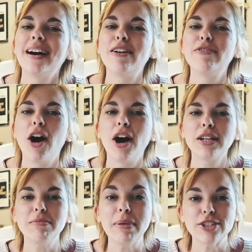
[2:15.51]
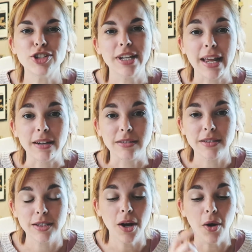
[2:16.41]
of Haunted Mansion nails.
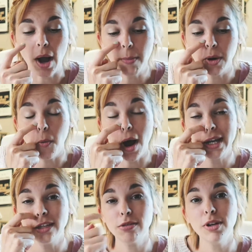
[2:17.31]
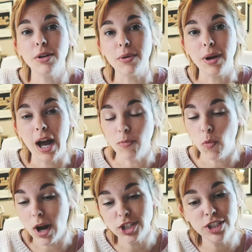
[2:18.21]
So I'm gonna walk you through. I'm
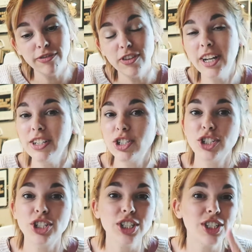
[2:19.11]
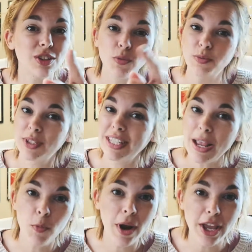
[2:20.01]
watching the footage just the
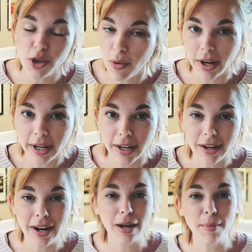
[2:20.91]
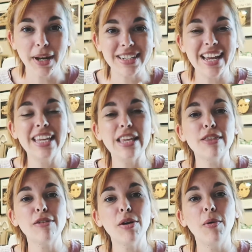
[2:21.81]
same way you are here, and I'm gonna take you
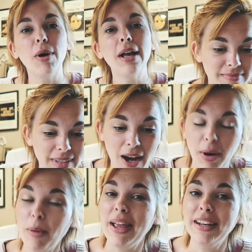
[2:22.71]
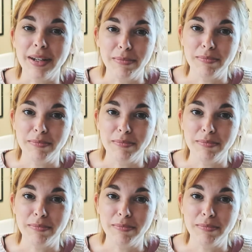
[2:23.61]
through how I painted them,